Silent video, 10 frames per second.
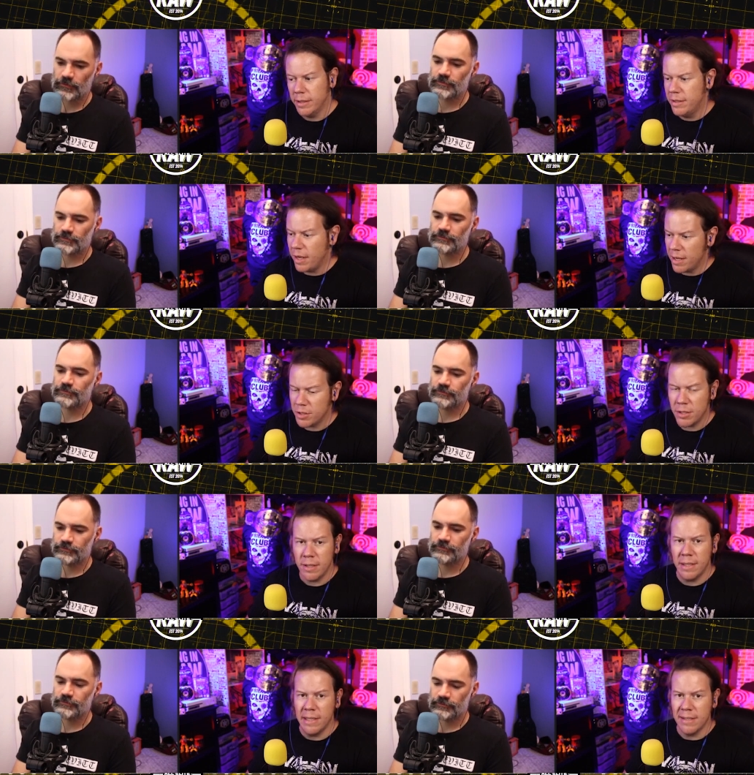
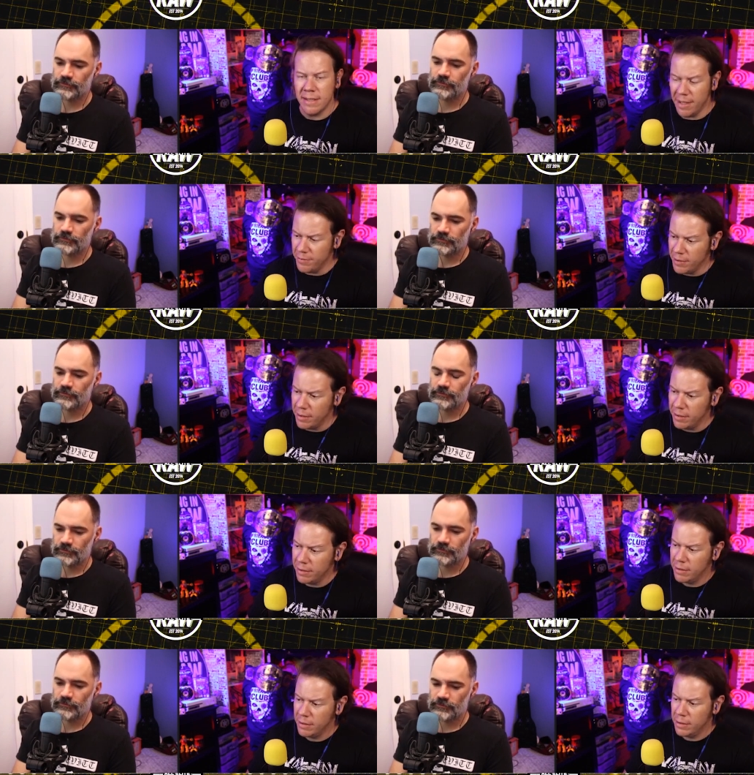Speaker 1: Dasha is
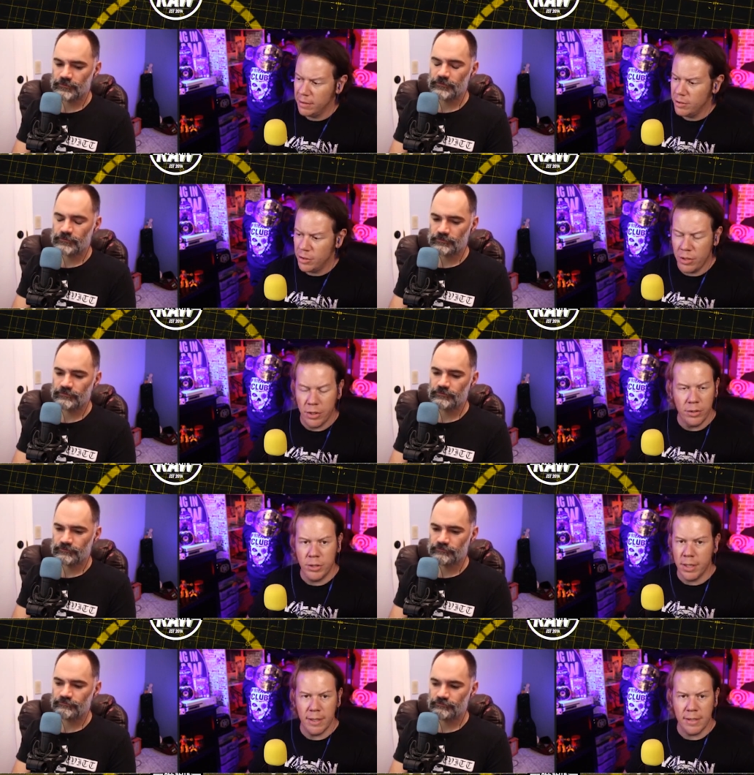given she
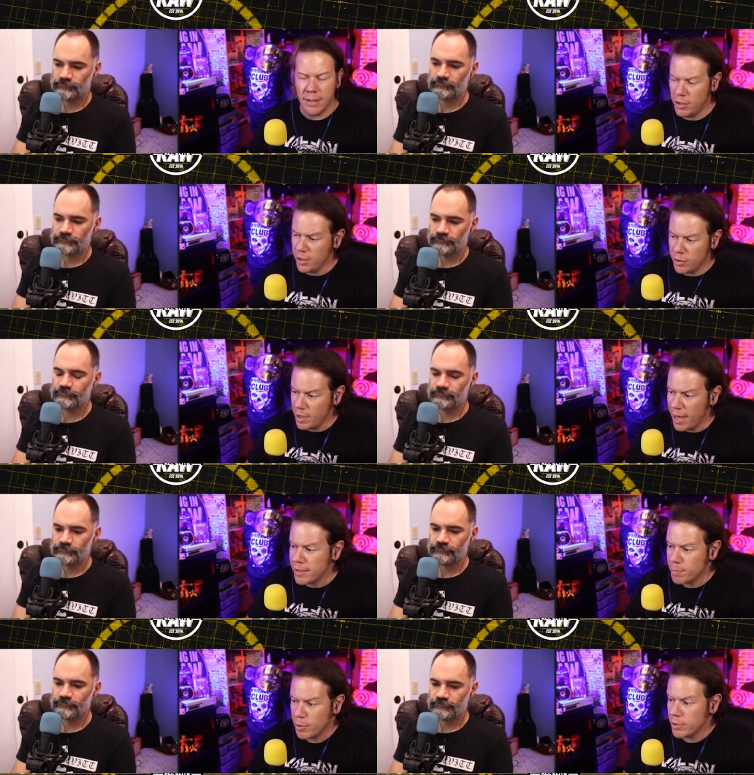she can she she
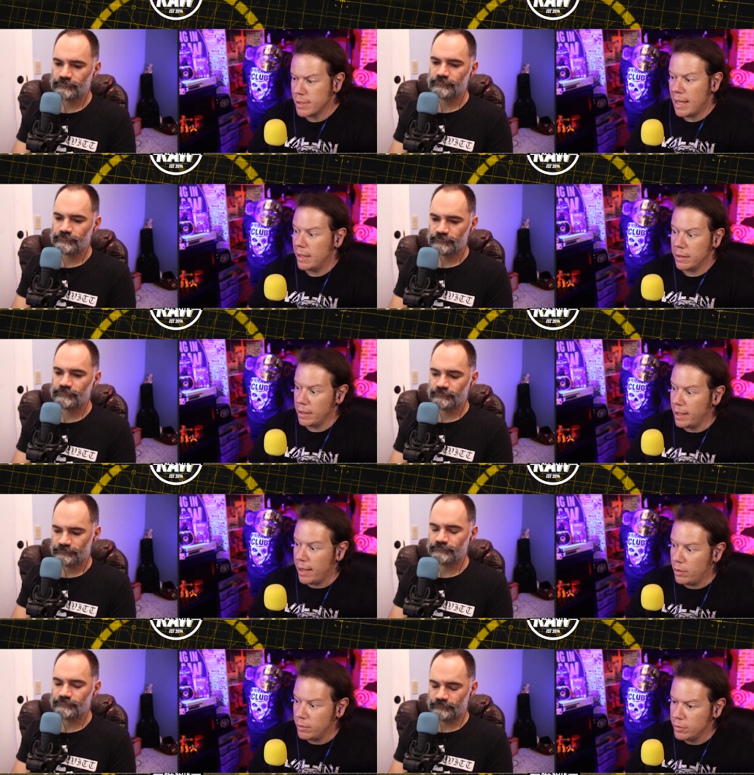has personality
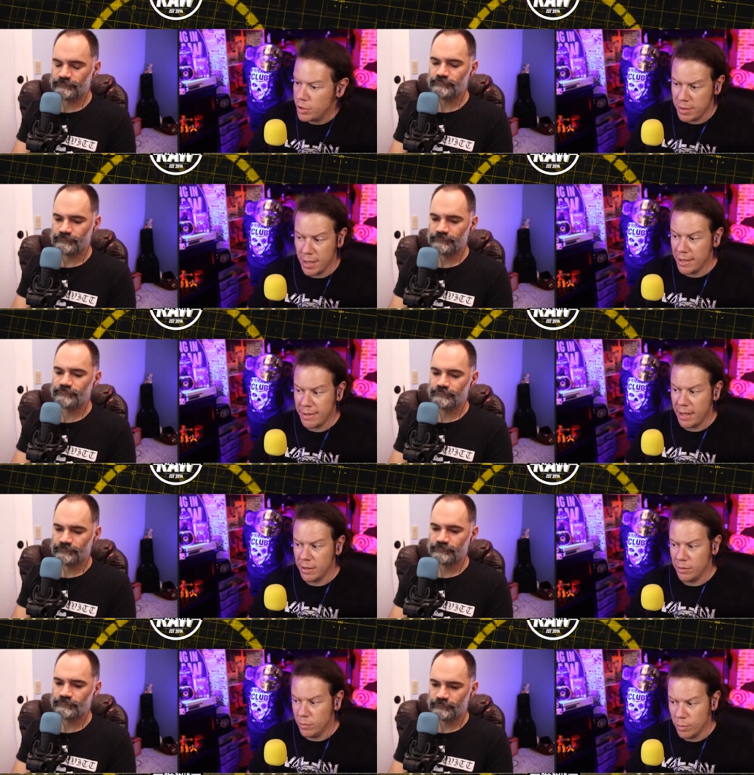now. Mm -hmm. She's mm-hmm. not that
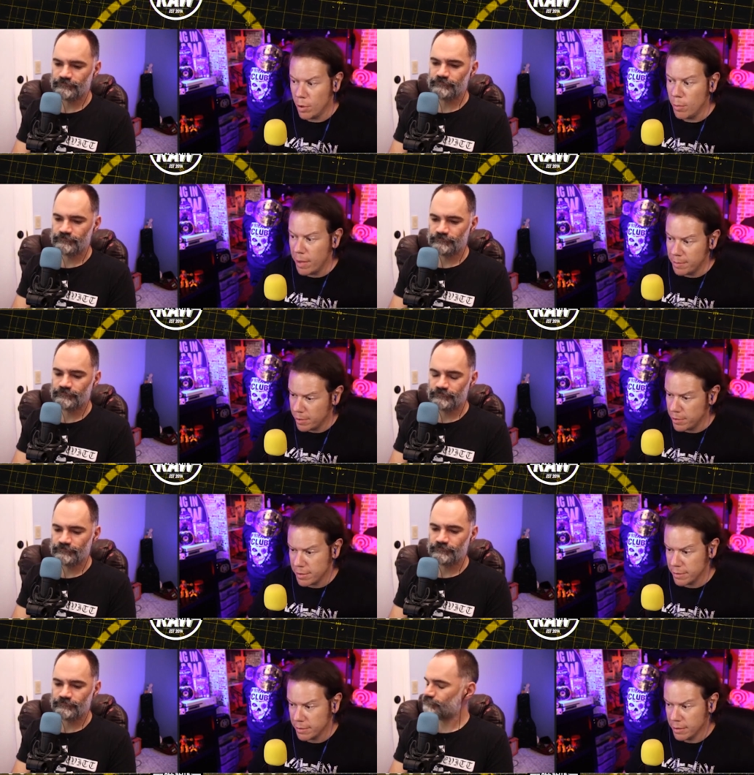robot
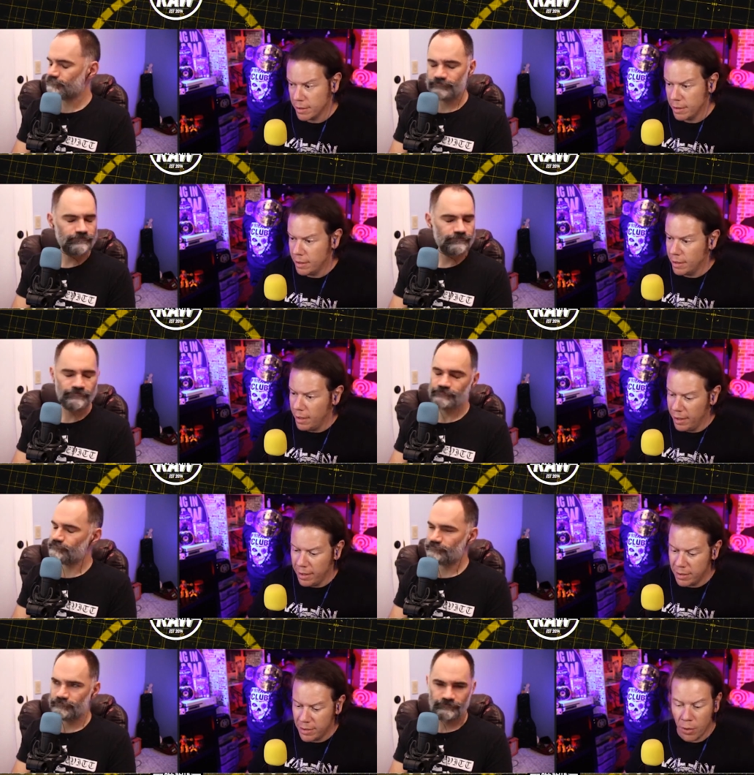person.
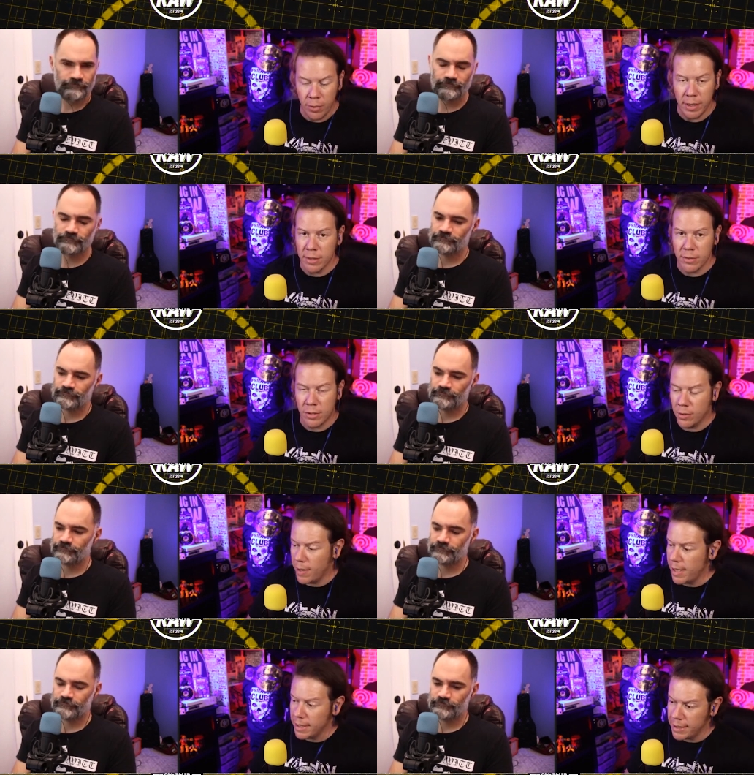Uh, Tony is
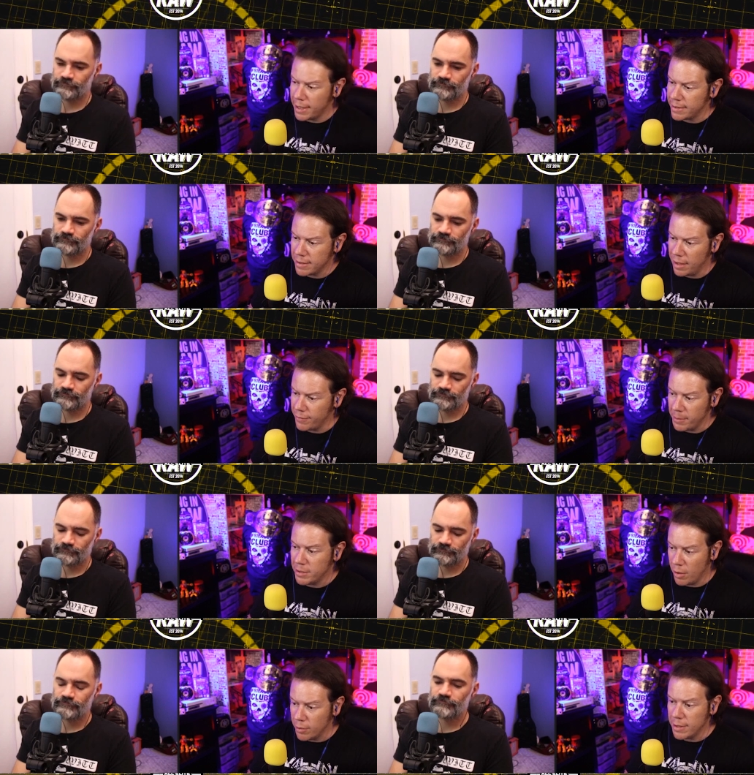great at that stuff. I mean,
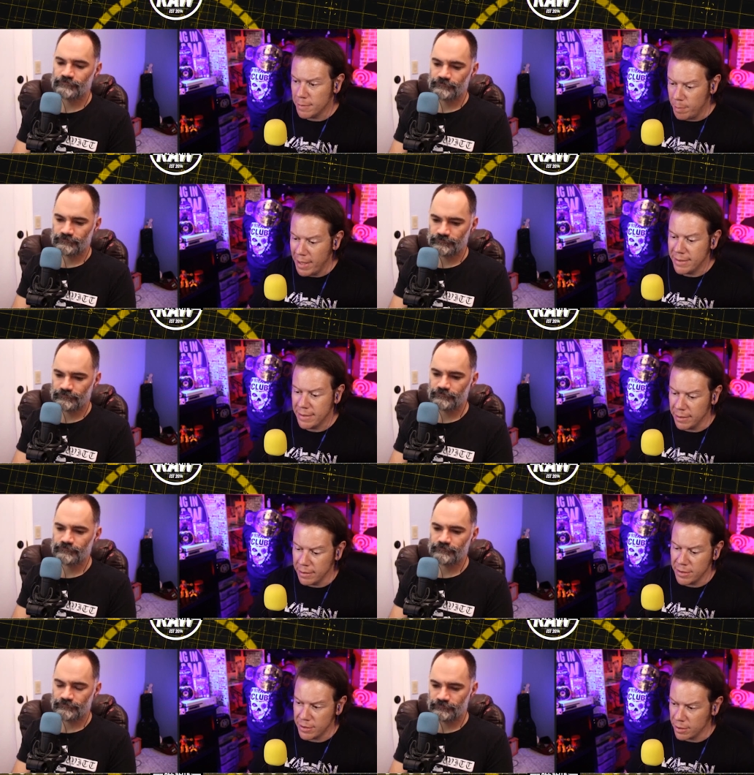Tony is
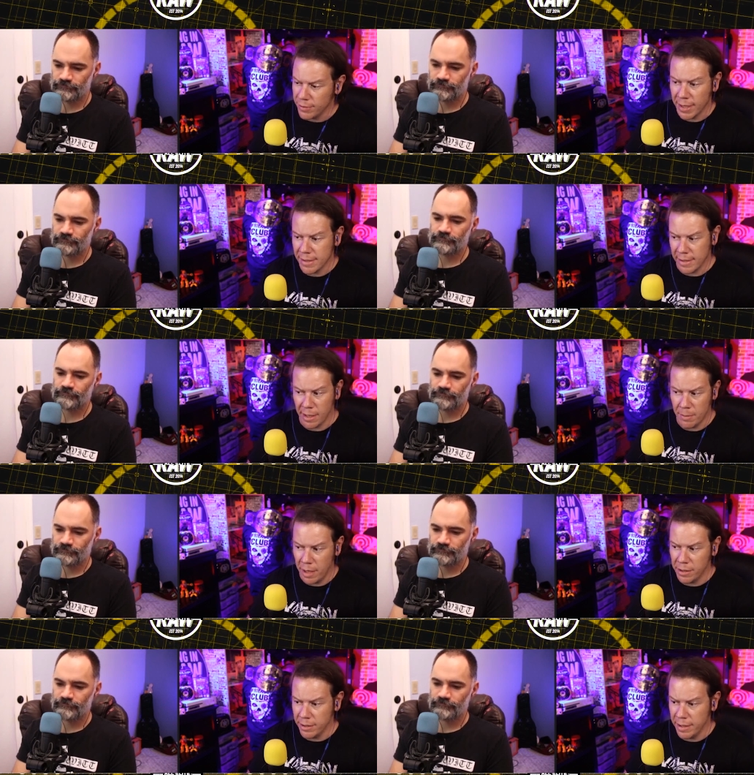basically serving as like a
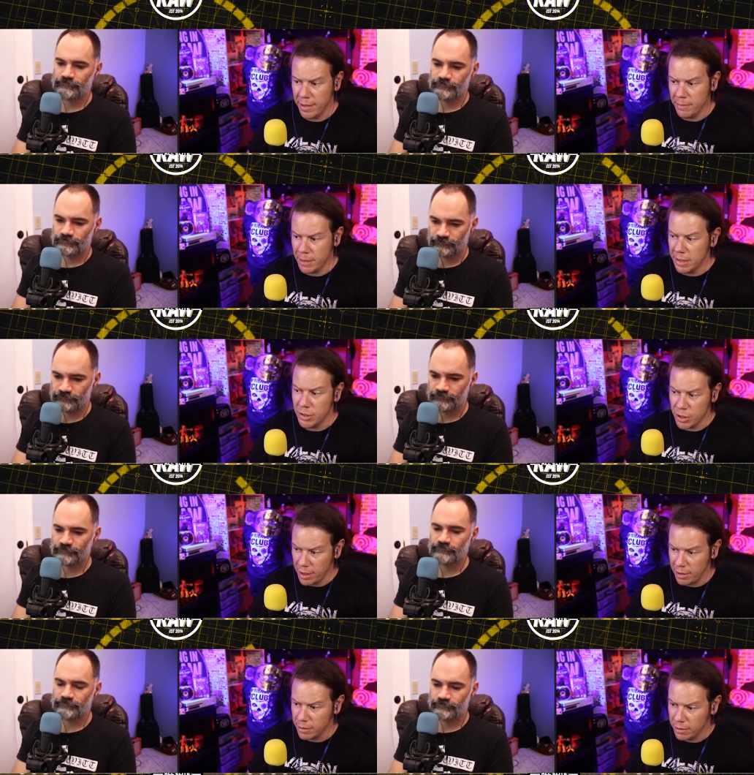modern day Mean
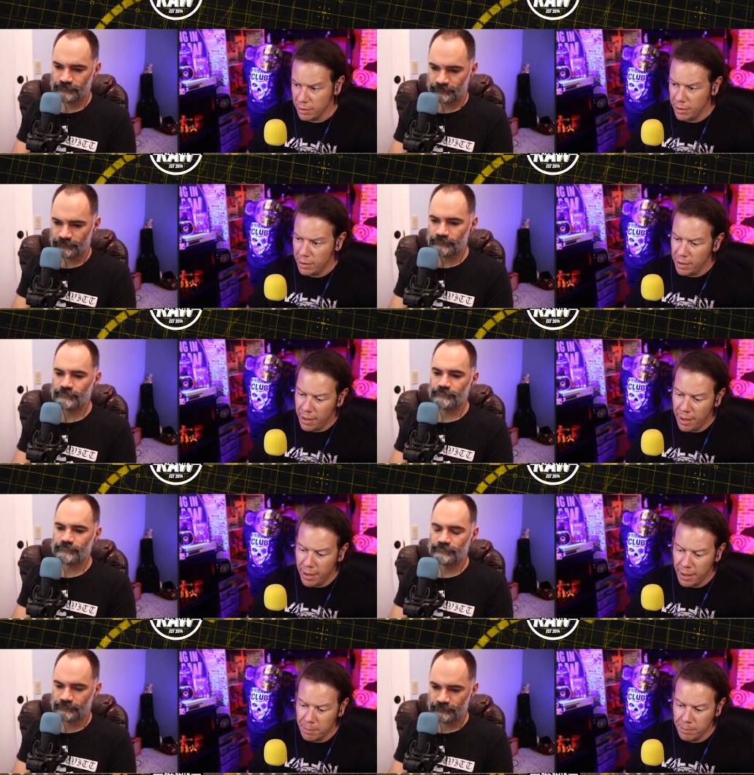Gene. Mm-hmm.
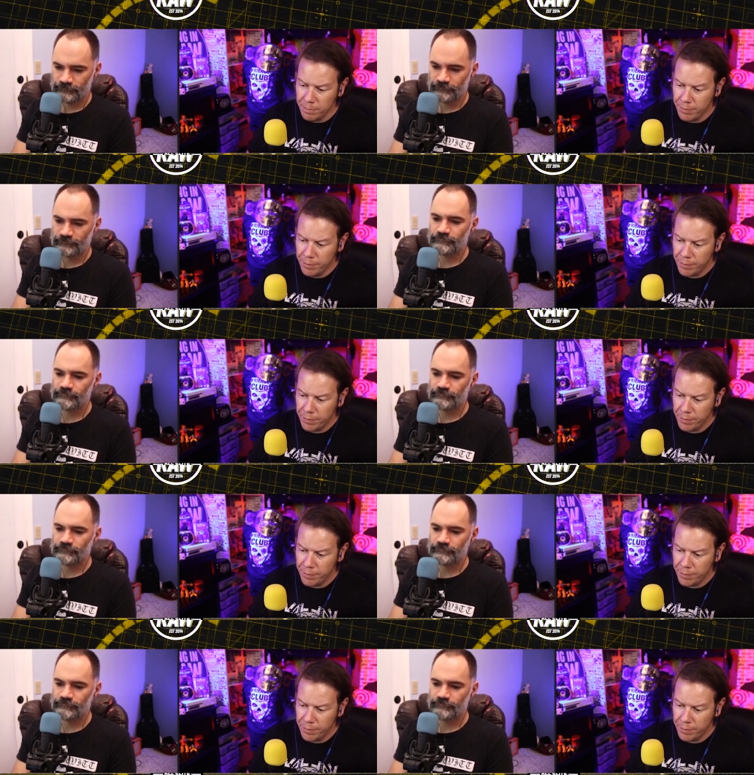Um,